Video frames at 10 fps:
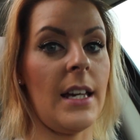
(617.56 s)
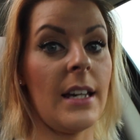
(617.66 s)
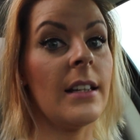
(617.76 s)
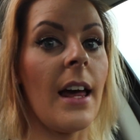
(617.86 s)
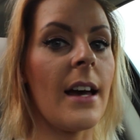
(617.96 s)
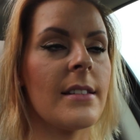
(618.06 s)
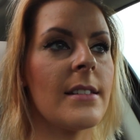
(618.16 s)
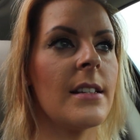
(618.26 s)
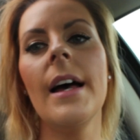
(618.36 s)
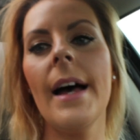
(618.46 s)
it can
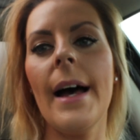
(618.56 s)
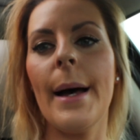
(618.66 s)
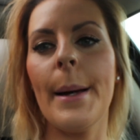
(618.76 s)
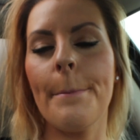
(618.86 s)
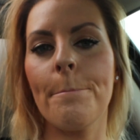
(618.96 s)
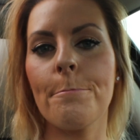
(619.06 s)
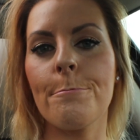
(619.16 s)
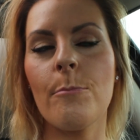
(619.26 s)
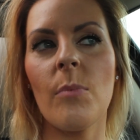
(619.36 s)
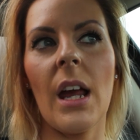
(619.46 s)
last. I
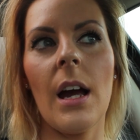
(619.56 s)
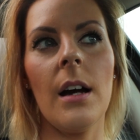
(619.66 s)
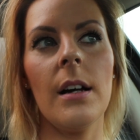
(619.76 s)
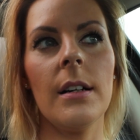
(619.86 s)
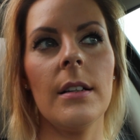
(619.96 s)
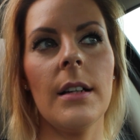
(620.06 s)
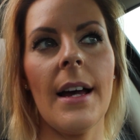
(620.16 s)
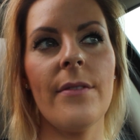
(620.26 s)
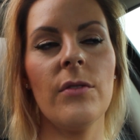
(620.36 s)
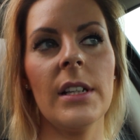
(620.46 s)

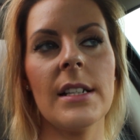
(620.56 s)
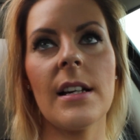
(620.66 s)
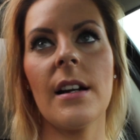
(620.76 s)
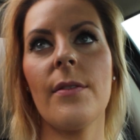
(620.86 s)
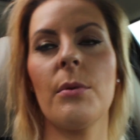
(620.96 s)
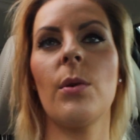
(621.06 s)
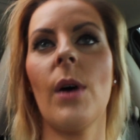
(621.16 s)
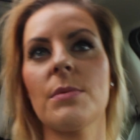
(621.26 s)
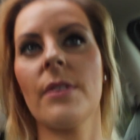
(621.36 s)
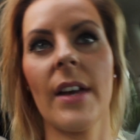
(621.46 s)
haven't really decided if I'm going
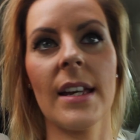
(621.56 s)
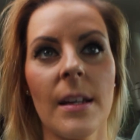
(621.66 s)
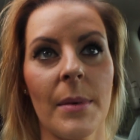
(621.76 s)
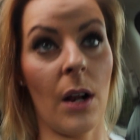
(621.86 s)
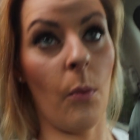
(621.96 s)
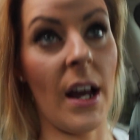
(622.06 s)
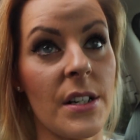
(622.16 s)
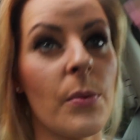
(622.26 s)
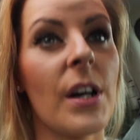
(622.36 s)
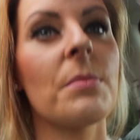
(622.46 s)
to wash my face. I mean, I
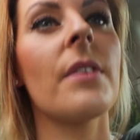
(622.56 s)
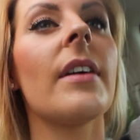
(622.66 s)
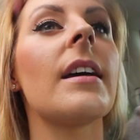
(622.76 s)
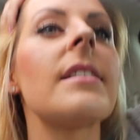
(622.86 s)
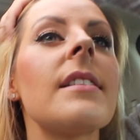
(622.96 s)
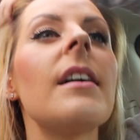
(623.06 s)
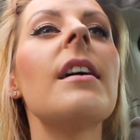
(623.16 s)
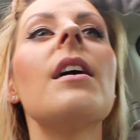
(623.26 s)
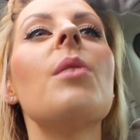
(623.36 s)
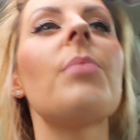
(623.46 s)
want to wash my face,
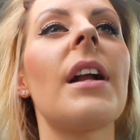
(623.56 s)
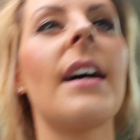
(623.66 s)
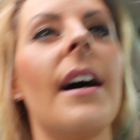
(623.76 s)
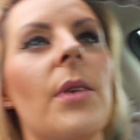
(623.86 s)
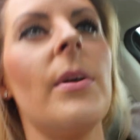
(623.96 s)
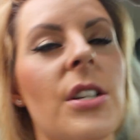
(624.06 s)
but I kind of